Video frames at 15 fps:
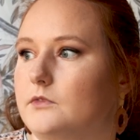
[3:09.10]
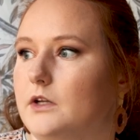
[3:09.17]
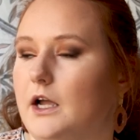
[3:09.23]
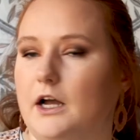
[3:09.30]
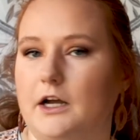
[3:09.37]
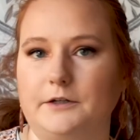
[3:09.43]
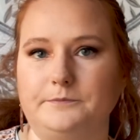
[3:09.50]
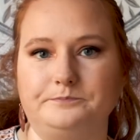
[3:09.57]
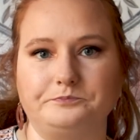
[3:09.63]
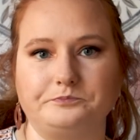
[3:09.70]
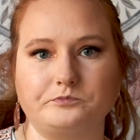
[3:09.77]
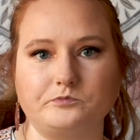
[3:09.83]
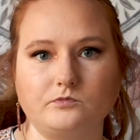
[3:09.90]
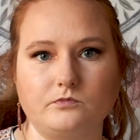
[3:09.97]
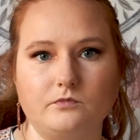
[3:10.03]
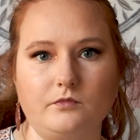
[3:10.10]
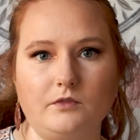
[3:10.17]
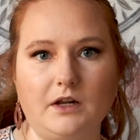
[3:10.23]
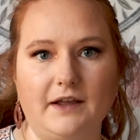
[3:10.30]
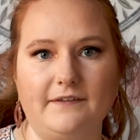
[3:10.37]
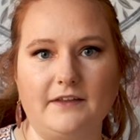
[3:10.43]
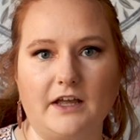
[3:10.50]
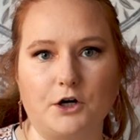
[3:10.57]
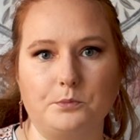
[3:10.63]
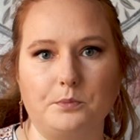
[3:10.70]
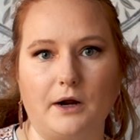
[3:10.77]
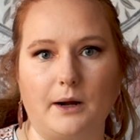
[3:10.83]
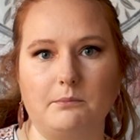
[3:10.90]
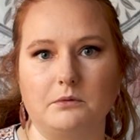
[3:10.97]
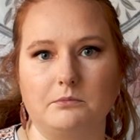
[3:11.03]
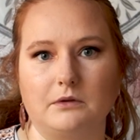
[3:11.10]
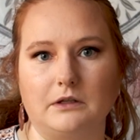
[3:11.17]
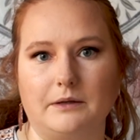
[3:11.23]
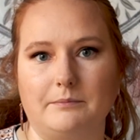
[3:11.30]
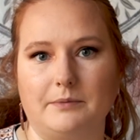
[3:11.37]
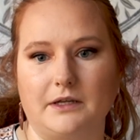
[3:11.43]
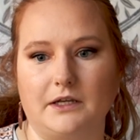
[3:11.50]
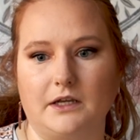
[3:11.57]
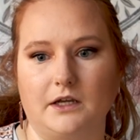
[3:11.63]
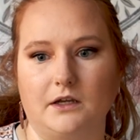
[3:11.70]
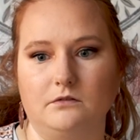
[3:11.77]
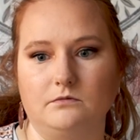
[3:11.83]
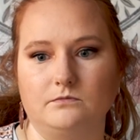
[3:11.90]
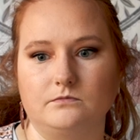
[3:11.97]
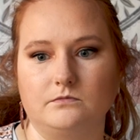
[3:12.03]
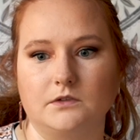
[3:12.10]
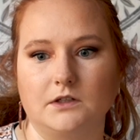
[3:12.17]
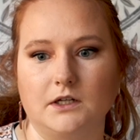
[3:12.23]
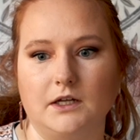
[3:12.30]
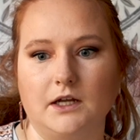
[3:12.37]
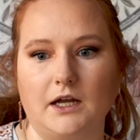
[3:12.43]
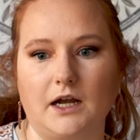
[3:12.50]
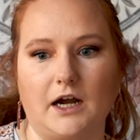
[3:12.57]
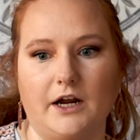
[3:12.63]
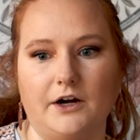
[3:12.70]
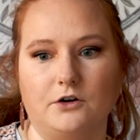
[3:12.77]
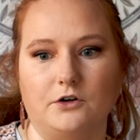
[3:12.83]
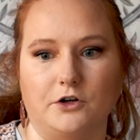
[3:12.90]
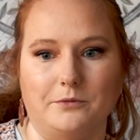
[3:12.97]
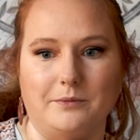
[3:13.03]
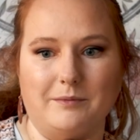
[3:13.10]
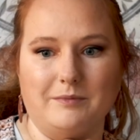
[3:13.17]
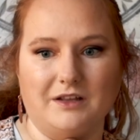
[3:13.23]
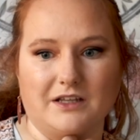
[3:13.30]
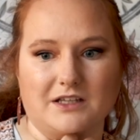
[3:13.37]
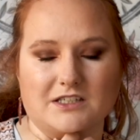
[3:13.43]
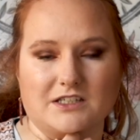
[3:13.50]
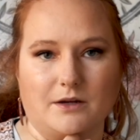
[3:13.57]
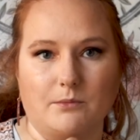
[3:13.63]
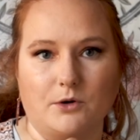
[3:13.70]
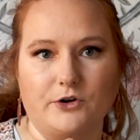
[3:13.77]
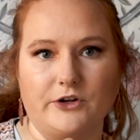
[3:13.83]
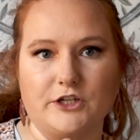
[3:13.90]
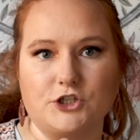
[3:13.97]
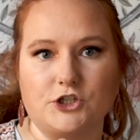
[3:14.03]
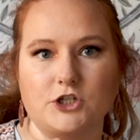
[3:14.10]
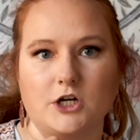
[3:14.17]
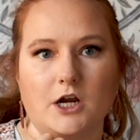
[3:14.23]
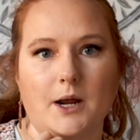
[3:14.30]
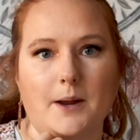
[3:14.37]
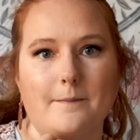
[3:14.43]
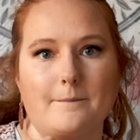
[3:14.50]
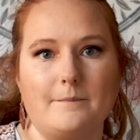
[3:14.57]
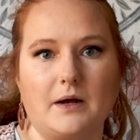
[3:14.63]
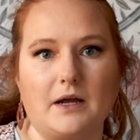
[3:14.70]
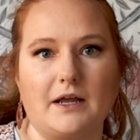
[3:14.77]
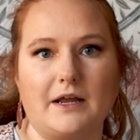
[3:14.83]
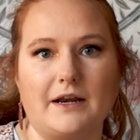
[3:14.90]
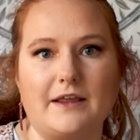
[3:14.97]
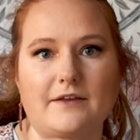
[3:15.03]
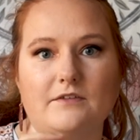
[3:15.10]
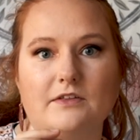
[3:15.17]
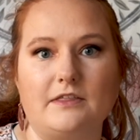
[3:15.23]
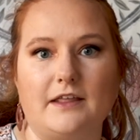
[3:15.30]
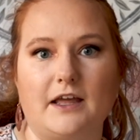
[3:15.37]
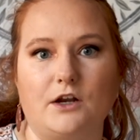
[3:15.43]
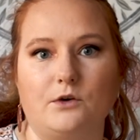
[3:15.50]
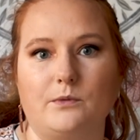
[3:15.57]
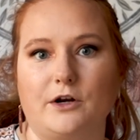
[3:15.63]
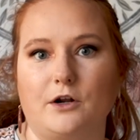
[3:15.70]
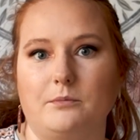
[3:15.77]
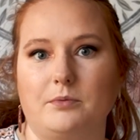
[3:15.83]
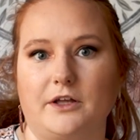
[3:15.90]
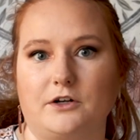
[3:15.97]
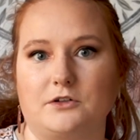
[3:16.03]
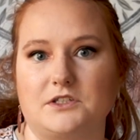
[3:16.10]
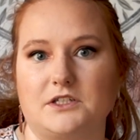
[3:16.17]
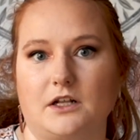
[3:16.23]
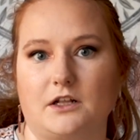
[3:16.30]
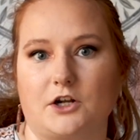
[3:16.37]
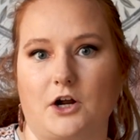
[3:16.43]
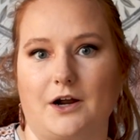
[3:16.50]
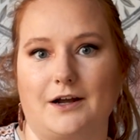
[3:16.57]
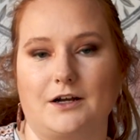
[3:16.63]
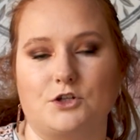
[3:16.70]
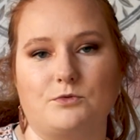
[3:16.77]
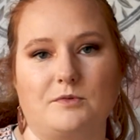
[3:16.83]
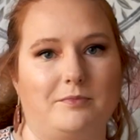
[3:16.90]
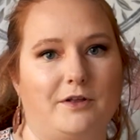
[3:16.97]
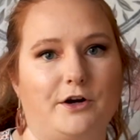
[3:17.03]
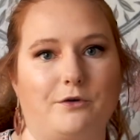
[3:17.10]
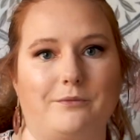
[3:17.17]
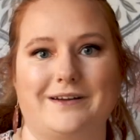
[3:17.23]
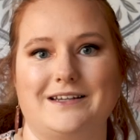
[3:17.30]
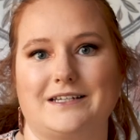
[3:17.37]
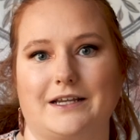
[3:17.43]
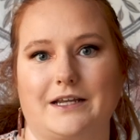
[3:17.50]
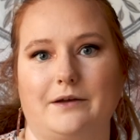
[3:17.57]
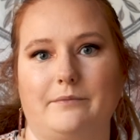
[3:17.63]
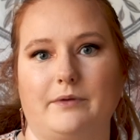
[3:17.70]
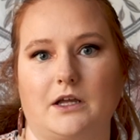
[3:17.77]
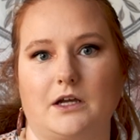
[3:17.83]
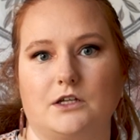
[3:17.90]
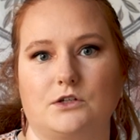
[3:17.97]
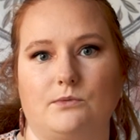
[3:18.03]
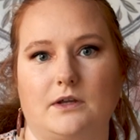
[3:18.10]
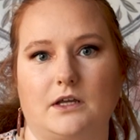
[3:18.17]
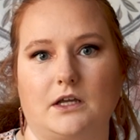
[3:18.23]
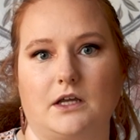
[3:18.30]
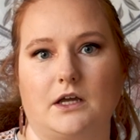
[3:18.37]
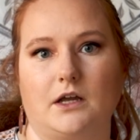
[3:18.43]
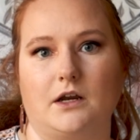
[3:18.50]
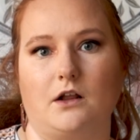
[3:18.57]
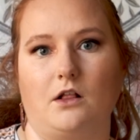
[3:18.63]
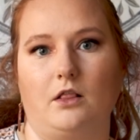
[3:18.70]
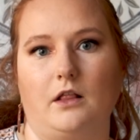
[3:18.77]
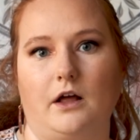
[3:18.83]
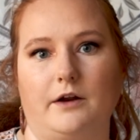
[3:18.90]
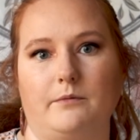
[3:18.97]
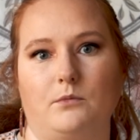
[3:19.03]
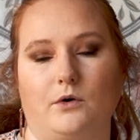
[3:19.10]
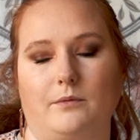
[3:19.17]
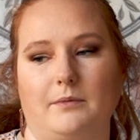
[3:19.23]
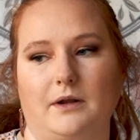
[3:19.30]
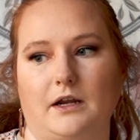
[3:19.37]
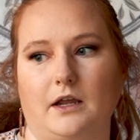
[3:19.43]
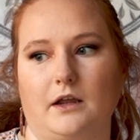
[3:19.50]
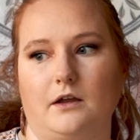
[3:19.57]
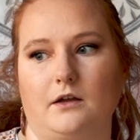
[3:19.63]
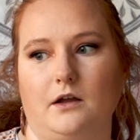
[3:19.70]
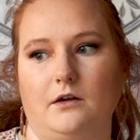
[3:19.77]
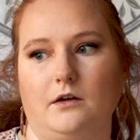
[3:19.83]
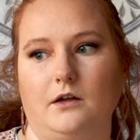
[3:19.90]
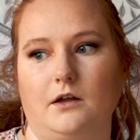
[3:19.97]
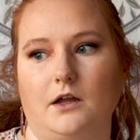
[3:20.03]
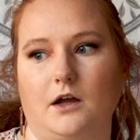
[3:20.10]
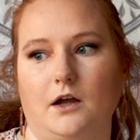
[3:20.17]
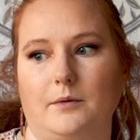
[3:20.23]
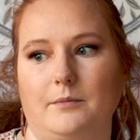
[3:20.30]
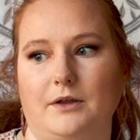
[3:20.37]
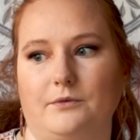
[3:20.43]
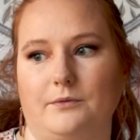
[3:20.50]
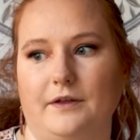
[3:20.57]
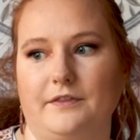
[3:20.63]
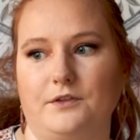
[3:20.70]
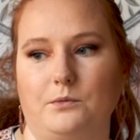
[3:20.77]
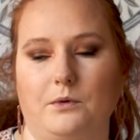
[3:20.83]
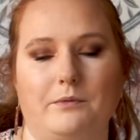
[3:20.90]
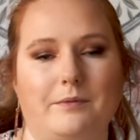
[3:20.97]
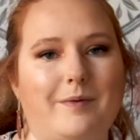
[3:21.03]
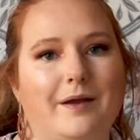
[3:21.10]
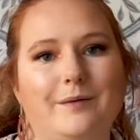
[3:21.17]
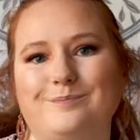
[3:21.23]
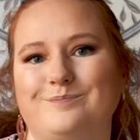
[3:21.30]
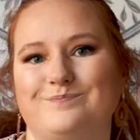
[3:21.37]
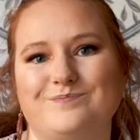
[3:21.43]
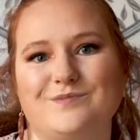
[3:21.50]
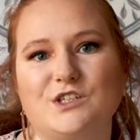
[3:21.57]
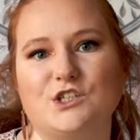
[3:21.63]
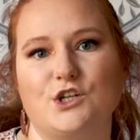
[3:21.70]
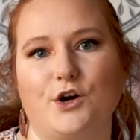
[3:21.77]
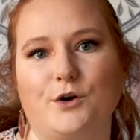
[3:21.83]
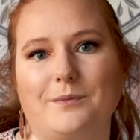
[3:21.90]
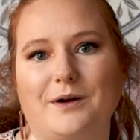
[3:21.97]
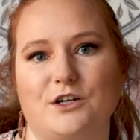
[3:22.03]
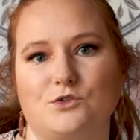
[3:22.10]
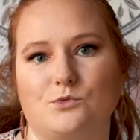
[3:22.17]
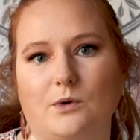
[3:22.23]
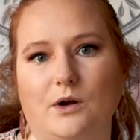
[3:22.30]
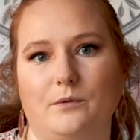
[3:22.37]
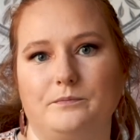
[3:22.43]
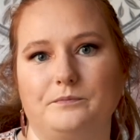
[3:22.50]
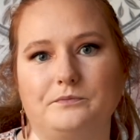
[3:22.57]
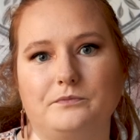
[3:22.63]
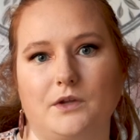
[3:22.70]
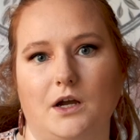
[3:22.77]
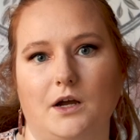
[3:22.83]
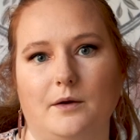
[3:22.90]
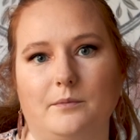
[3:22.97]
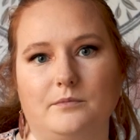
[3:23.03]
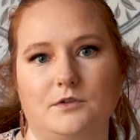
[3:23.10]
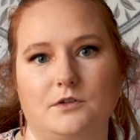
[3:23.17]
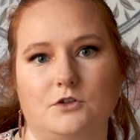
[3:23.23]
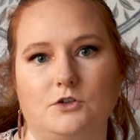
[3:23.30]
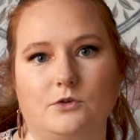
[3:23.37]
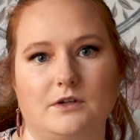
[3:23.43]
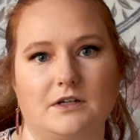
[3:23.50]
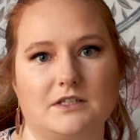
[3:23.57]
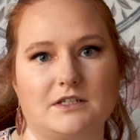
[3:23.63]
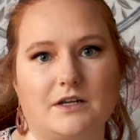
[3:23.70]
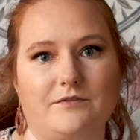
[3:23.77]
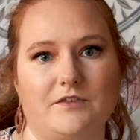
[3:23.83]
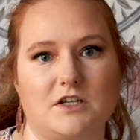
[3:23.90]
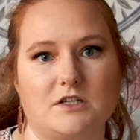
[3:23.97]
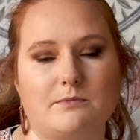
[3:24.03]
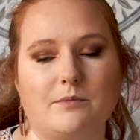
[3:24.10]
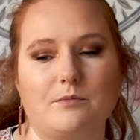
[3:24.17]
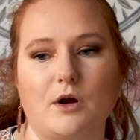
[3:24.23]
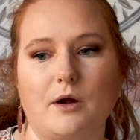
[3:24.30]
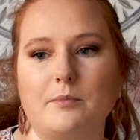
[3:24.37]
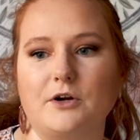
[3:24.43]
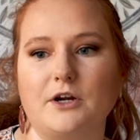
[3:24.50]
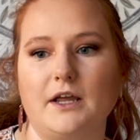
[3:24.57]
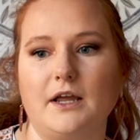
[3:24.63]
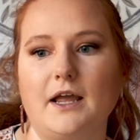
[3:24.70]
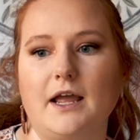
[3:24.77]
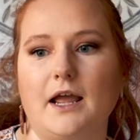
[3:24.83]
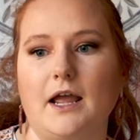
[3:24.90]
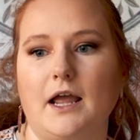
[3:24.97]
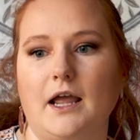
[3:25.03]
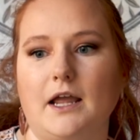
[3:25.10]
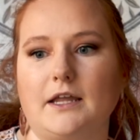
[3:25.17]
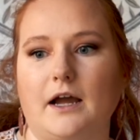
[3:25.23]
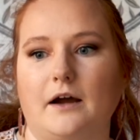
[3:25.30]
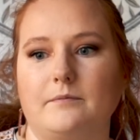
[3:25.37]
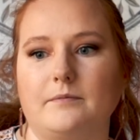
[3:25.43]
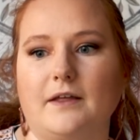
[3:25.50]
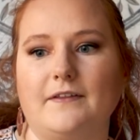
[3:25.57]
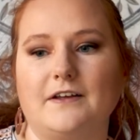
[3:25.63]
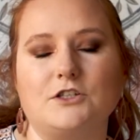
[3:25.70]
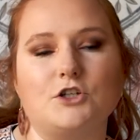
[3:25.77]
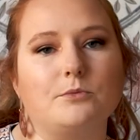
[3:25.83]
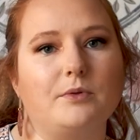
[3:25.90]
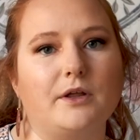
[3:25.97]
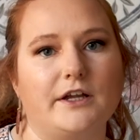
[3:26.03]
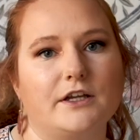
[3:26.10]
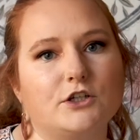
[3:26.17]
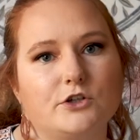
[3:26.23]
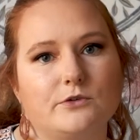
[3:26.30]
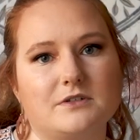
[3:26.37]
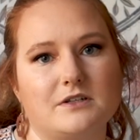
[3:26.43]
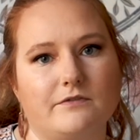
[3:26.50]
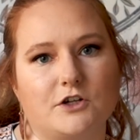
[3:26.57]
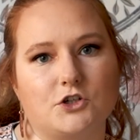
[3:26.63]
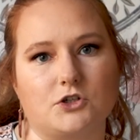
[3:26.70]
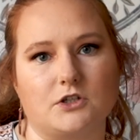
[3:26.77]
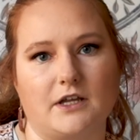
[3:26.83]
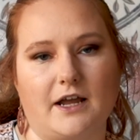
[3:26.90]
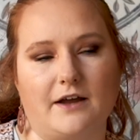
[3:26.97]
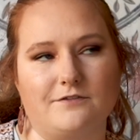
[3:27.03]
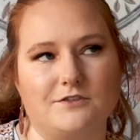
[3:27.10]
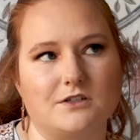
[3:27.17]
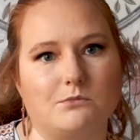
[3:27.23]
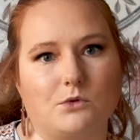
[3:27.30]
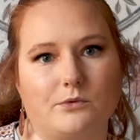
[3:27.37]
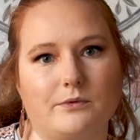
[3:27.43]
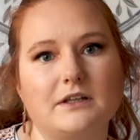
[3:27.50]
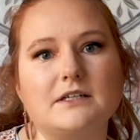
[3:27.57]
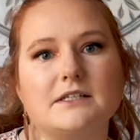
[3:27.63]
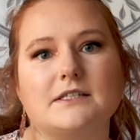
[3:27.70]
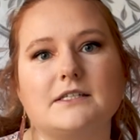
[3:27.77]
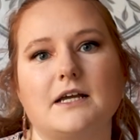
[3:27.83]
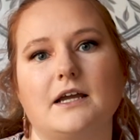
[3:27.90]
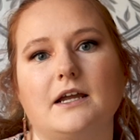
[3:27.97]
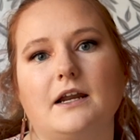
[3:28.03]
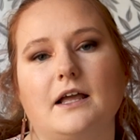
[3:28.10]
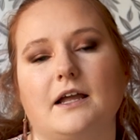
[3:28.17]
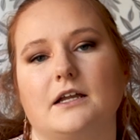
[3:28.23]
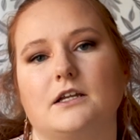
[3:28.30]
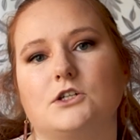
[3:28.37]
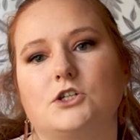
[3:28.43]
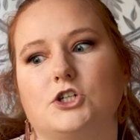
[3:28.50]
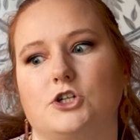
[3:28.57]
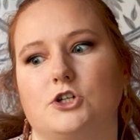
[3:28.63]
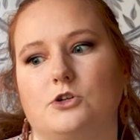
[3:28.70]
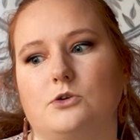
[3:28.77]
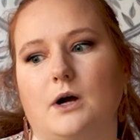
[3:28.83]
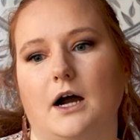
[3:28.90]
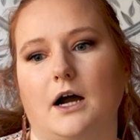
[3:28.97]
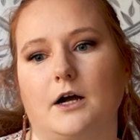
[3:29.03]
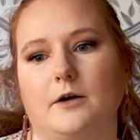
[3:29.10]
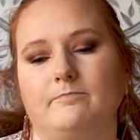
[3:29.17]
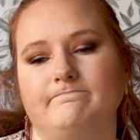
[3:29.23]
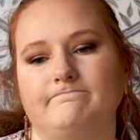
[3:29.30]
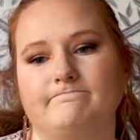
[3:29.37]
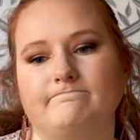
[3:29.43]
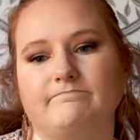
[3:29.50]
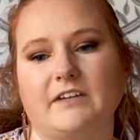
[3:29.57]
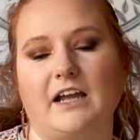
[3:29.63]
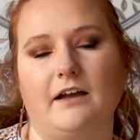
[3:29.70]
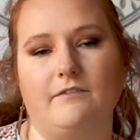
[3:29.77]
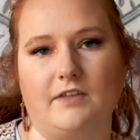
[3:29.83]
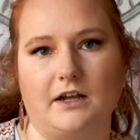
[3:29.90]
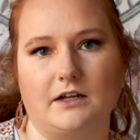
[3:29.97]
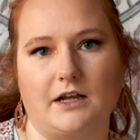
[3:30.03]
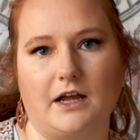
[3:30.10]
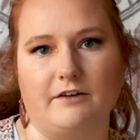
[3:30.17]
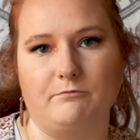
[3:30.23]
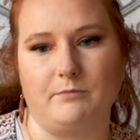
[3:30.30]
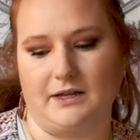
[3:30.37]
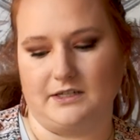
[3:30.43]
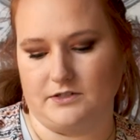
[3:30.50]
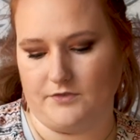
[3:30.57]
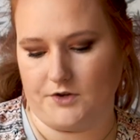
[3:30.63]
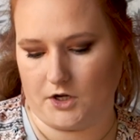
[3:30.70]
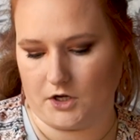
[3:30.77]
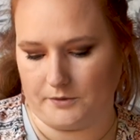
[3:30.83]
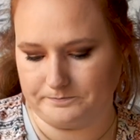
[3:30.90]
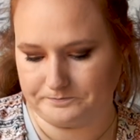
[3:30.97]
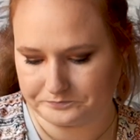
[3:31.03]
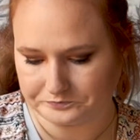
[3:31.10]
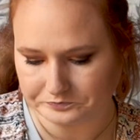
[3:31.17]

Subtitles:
And that'll probably be, I don't know, maybe summerish. But even then, we don't plan on selling our house. We plan on renting it because we can get a lot more money in rent than what we pay. So might as well do it as an investment property. Yeah, and that's our plan too, is eventually have some more real estate and to have that kind of passive income.